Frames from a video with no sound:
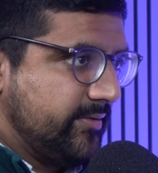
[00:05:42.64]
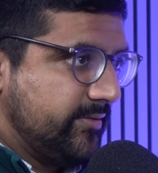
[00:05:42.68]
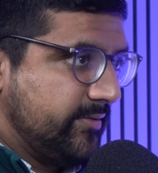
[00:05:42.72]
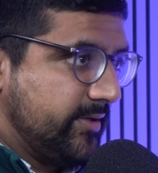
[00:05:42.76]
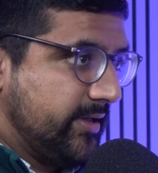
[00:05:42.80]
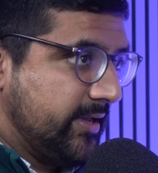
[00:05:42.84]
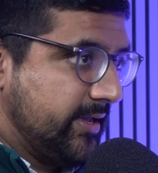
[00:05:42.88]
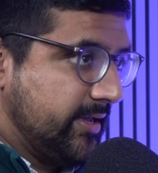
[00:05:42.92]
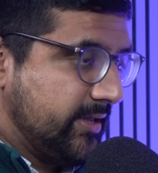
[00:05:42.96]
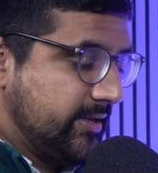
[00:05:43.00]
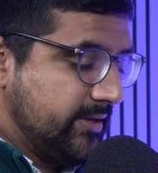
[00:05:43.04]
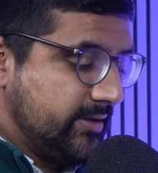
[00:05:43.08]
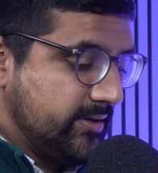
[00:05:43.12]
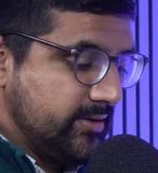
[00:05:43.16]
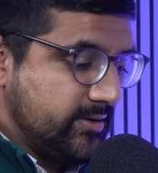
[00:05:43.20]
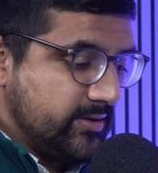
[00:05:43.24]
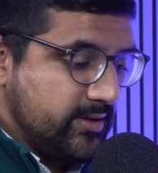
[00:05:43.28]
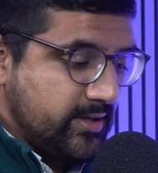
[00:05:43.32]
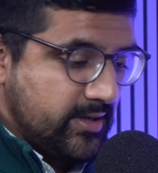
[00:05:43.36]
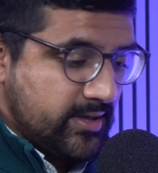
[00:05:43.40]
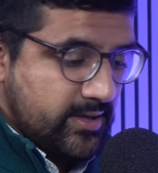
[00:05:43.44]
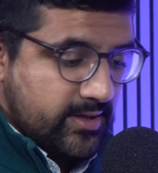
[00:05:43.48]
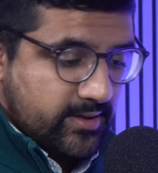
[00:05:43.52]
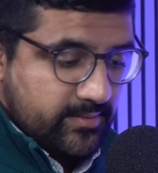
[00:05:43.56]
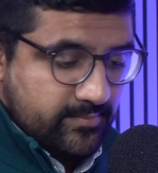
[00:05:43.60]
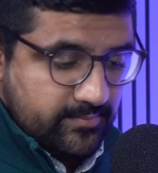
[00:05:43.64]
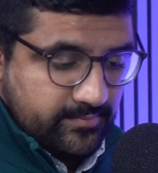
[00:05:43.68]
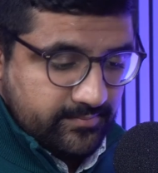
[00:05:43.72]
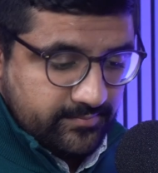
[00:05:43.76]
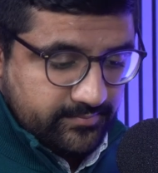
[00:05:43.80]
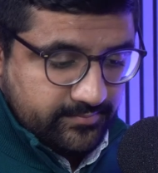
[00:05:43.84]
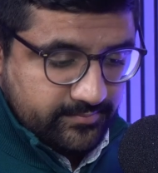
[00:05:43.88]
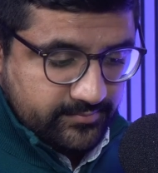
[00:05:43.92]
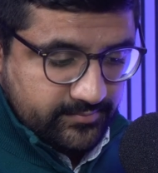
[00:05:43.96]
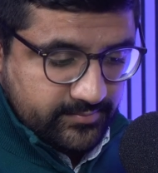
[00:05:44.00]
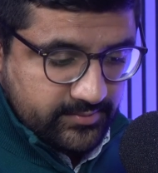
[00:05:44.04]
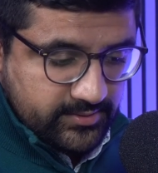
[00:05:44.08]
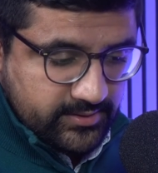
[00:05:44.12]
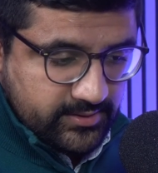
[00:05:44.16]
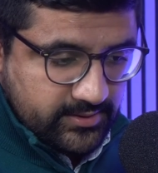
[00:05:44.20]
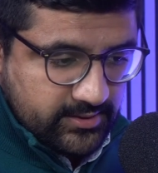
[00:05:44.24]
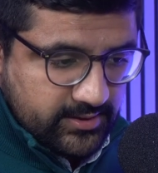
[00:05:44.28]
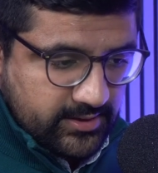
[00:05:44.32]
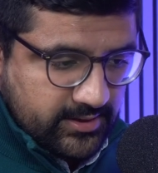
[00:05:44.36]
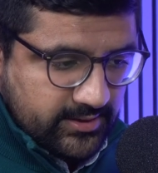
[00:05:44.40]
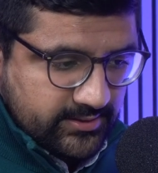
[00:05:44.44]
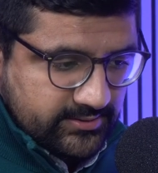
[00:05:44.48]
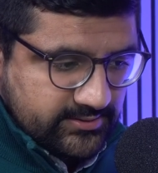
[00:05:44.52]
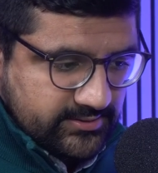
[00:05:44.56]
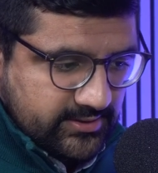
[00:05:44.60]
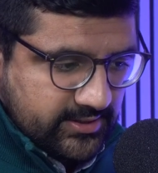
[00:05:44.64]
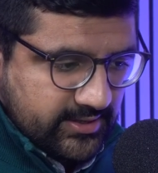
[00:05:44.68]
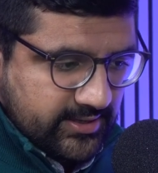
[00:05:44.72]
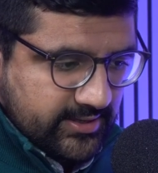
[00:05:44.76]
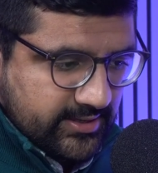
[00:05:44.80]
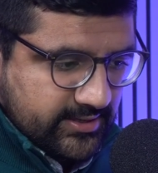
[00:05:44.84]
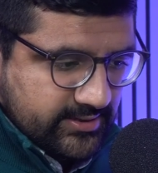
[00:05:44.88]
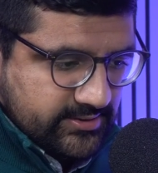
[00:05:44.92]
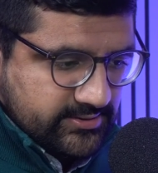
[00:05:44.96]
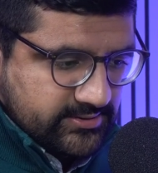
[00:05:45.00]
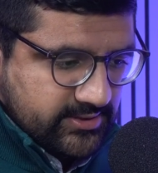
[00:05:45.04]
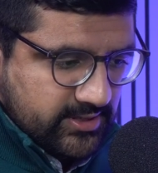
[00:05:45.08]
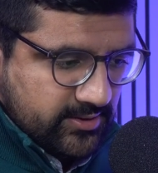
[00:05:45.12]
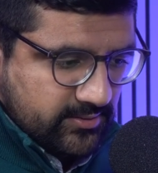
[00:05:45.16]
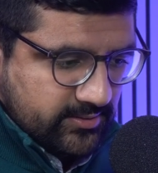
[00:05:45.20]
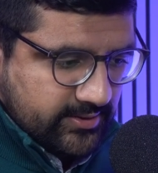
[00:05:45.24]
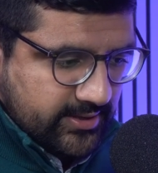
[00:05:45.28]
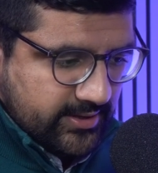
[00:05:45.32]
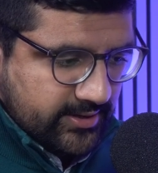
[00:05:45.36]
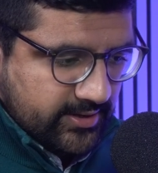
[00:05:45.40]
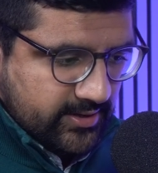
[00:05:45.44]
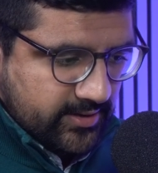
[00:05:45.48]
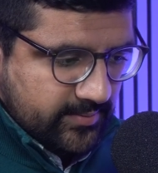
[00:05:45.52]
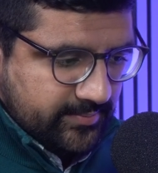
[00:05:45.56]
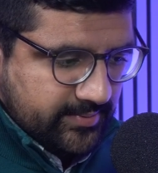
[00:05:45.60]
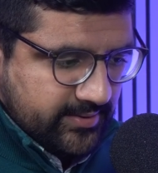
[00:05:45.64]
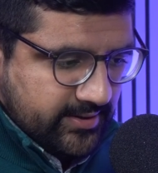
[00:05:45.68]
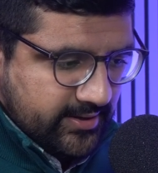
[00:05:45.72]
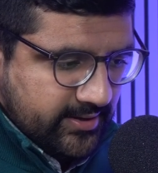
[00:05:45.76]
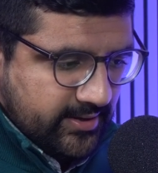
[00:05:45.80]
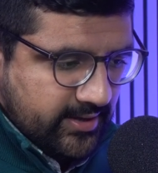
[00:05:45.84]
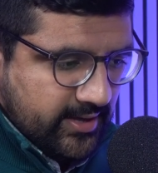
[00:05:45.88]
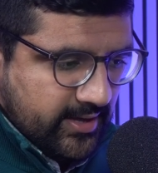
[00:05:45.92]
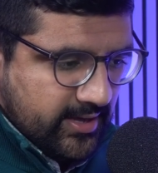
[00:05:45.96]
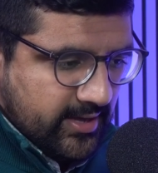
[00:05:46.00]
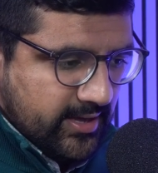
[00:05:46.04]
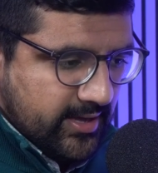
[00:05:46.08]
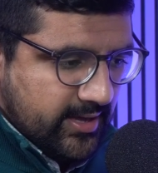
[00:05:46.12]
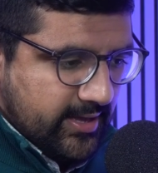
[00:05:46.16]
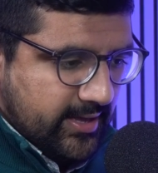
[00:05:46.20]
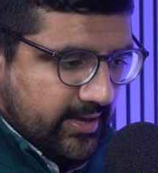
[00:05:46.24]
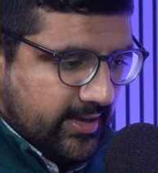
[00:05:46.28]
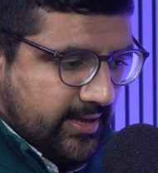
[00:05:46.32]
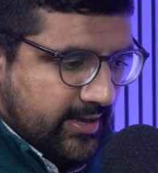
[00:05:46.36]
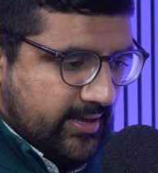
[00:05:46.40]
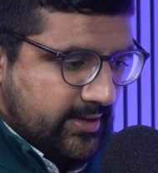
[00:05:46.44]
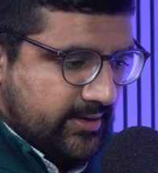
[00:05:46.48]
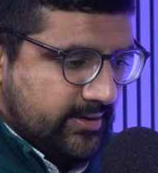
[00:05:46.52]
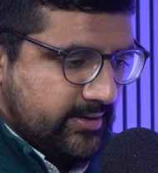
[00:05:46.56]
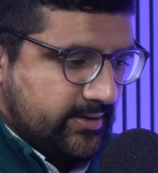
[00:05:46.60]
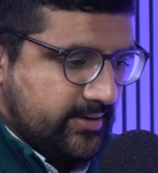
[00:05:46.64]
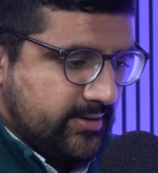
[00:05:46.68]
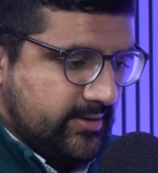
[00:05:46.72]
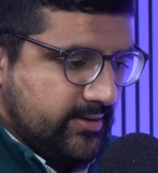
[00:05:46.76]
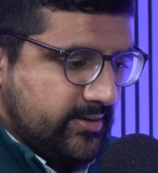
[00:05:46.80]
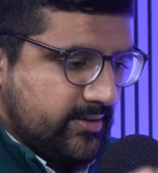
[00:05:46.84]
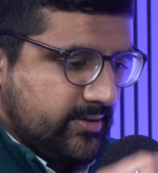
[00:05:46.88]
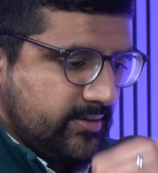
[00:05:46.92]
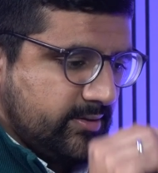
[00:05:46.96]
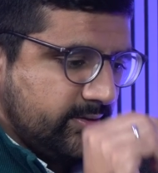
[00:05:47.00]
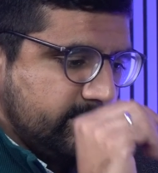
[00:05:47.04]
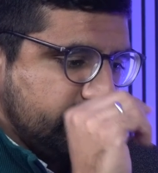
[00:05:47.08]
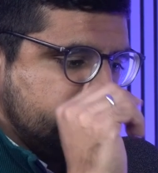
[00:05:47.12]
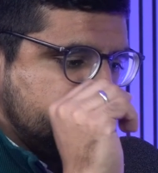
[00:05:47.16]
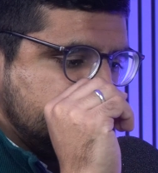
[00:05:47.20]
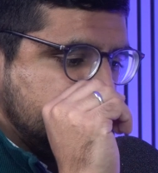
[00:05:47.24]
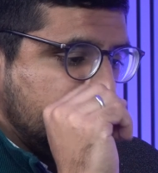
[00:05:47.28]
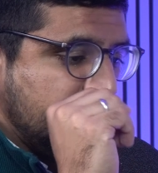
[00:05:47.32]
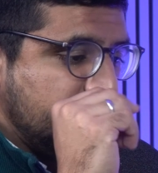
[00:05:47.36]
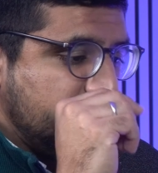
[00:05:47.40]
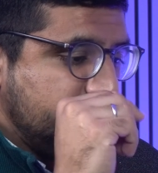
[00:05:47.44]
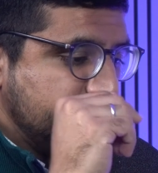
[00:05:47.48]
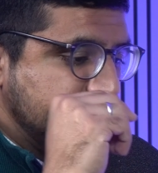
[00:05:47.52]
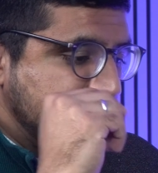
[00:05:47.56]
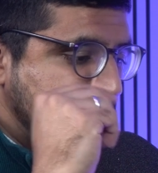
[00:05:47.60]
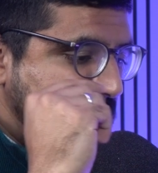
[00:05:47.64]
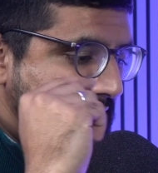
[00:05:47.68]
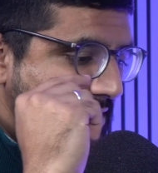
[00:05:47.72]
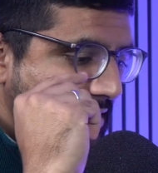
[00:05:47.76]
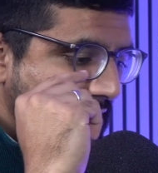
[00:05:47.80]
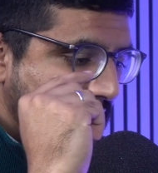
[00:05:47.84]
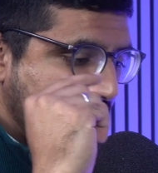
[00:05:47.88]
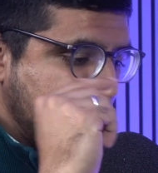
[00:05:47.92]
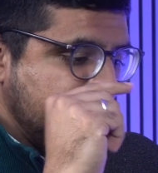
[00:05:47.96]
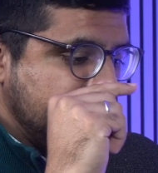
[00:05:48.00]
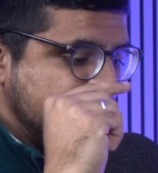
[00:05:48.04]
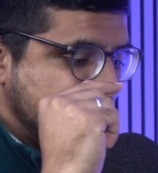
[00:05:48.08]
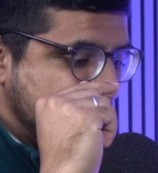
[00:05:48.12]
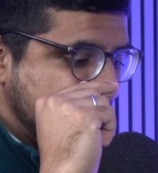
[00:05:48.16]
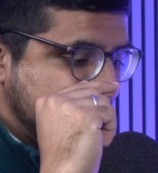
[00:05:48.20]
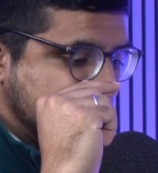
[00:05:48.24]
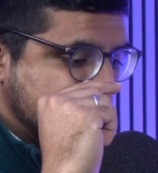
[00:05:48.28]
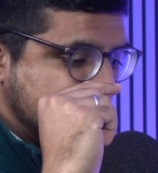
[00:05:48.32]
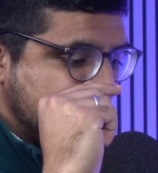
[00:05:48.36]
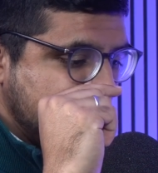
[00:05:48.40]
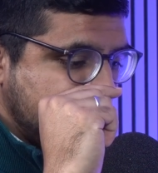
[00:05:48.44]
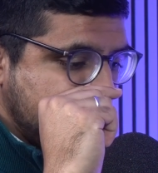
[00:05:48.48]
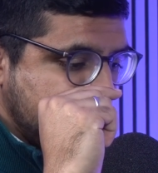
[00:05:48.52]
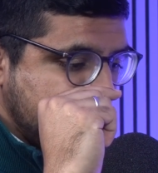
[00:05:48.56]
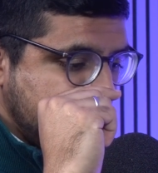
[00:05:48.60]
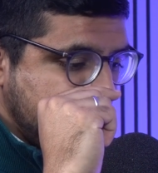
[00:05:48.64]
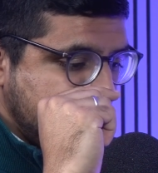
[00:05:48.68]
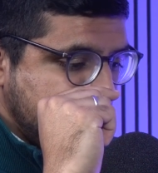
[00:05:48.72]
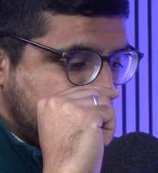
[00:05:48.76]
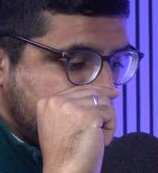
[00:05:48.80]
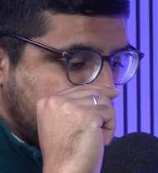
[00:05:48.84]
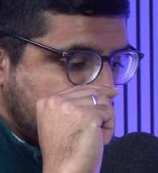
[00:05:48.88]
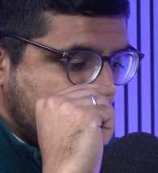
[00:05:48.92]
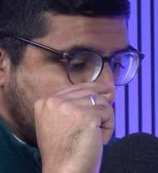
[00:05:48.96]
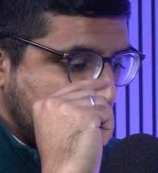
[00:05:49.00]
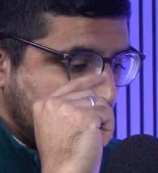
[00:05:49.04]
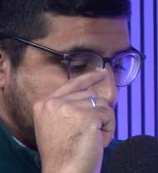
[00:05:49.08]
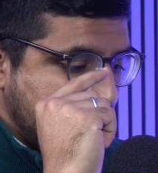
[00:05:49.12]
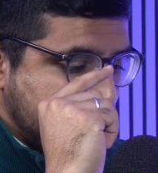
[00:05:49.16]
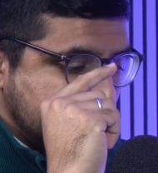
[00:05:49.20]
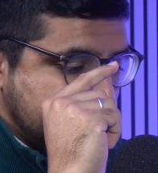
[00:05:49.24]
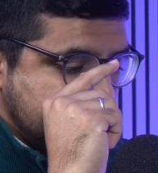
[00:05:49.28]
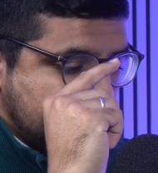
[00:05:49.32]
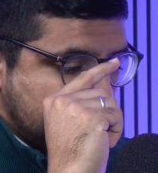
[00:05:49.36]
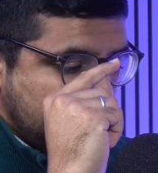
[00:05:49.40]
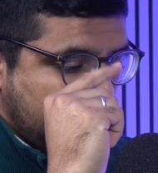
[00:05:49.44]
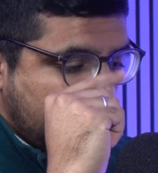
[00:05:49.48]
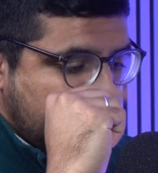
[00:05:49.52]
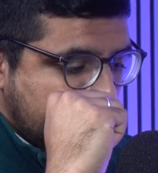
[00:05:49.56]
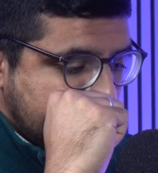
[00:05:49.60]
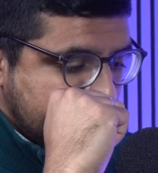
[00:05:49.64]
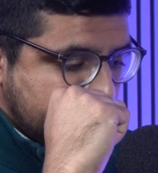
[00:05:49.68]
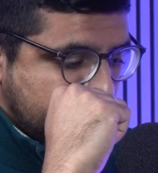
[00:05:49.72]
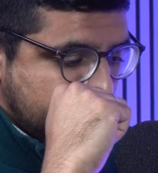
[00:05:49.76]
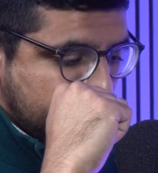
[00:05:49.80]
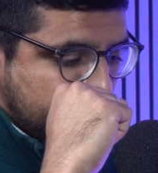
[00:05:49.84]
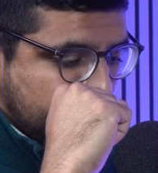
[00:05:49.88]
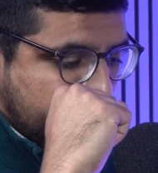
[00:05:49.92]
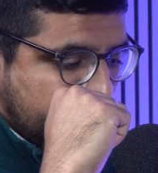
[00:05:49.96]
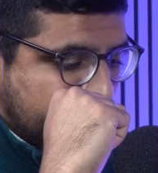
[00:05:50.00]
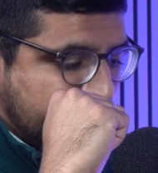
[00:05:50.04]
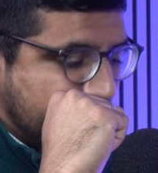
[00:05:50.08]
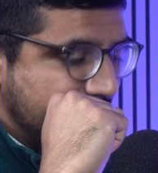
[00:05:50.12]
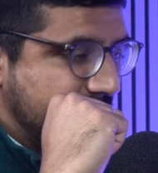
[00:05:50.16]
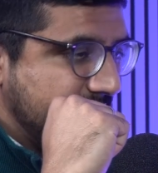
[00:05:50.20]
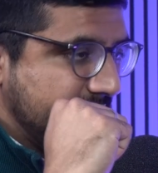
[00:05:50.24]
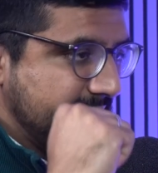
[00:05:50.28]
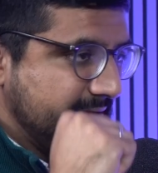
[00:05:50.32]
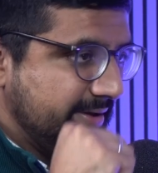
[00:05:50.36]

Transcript: in, I'll get it up here, in Psalms 37, verses 1 to 11.